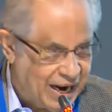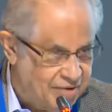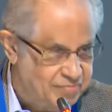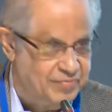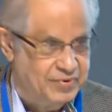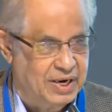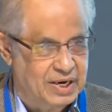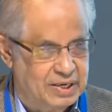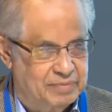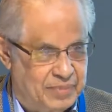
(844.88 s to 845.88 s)
have,
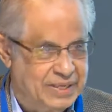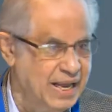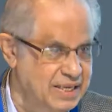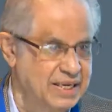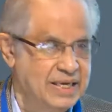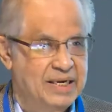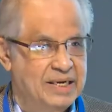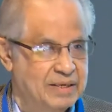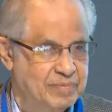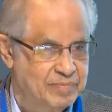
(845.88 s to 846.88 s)
uh, but then
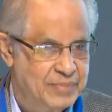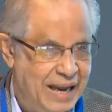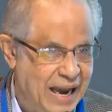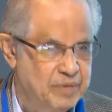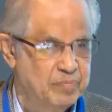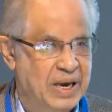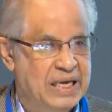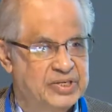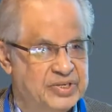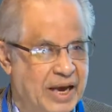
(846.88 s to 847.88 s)
the
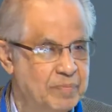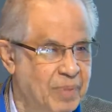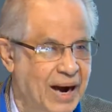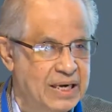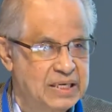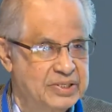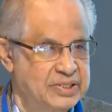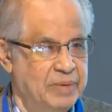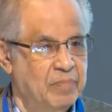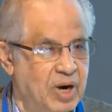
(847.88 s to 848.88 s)
land-based empires,
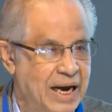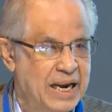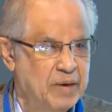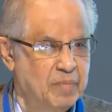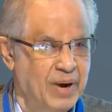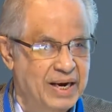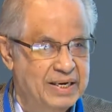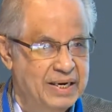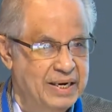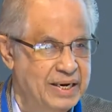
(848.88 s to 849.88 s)
the Mughal
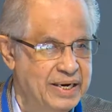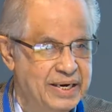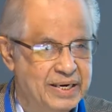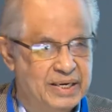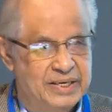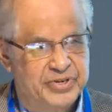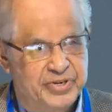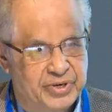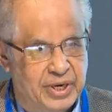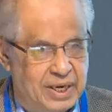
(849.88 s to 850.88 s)
Empire in India, the,
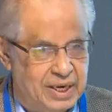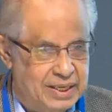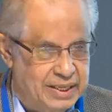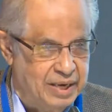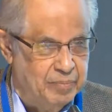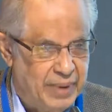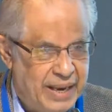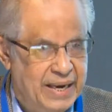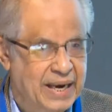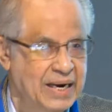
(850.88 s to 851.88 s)
the
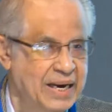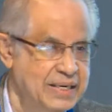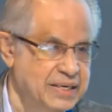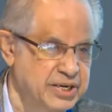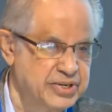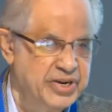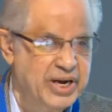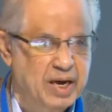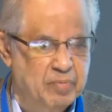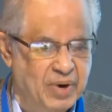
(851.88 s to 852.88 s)
Ming and later the
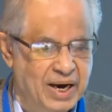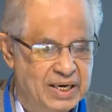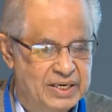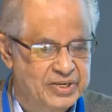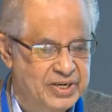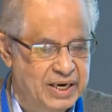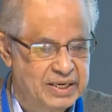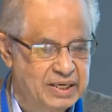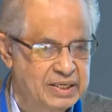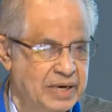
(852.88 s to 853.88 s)
Qing Empire in
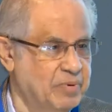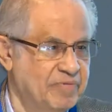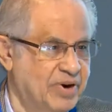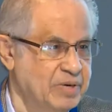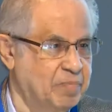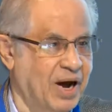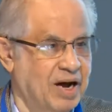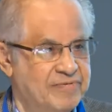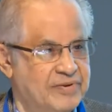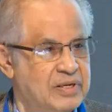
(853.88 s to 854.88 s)
China, they were very
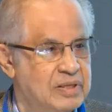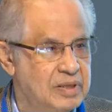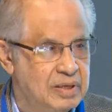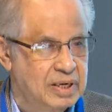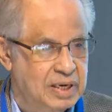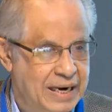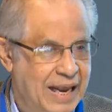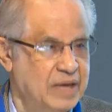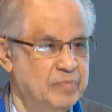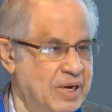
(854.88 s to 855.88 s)
powerful
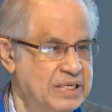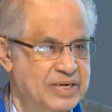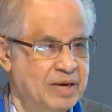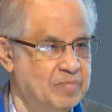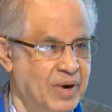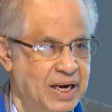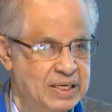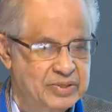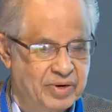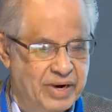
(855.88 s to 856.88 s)
land-based
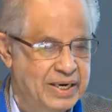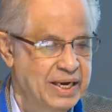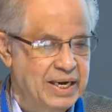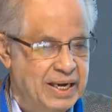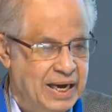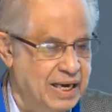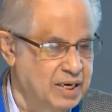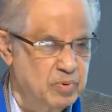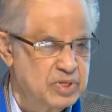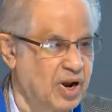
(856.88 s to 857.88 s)
empires, all right? And
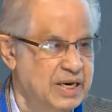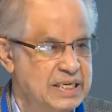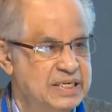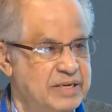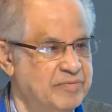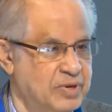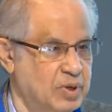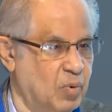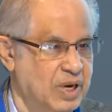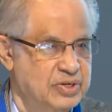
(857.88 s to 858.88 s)
it was not easy for the
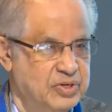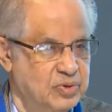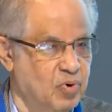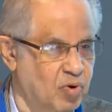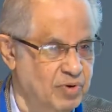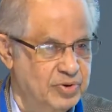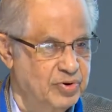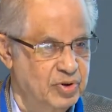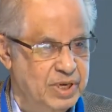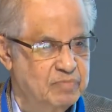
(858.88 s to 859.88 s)
West to
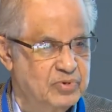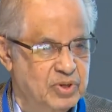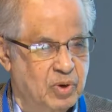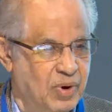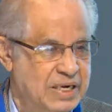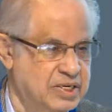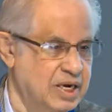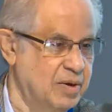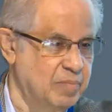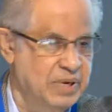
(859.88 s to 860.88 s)
overthrow them. So the West
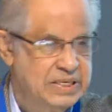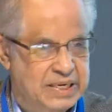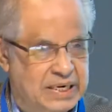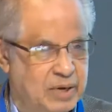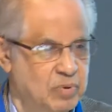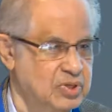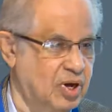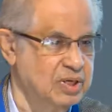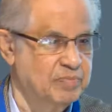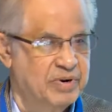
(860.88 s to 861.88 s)
basically was
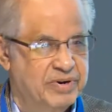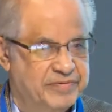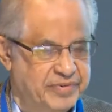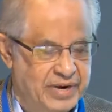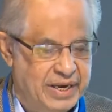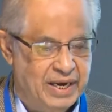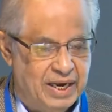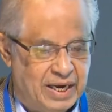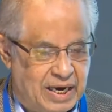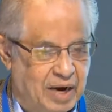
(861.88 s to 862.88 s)
on the periphery
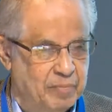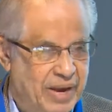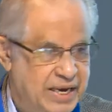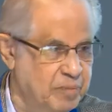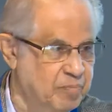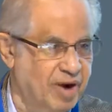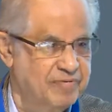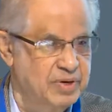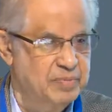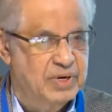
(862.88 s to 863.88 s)
of uh, making
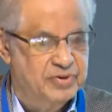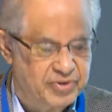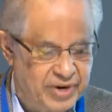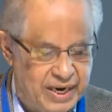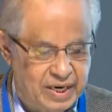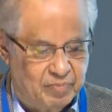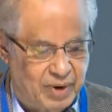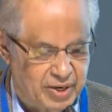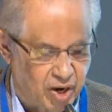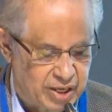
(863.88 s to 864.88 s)
profitable trade,
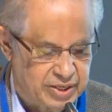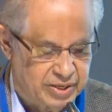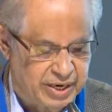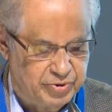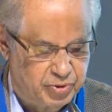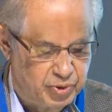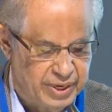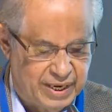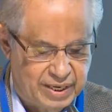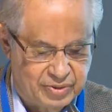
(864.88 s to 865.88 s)
but not
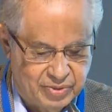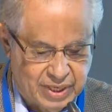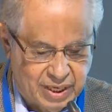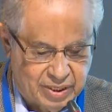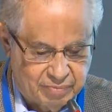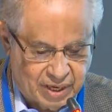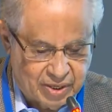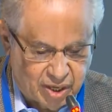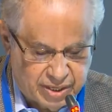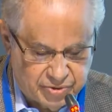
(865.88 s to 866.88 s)
intruding into the, but
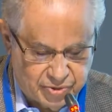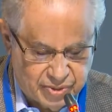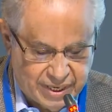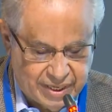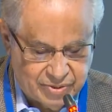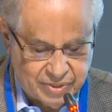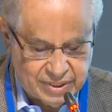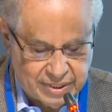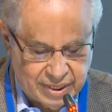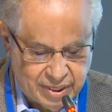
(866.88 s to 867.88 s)
not intruding into the,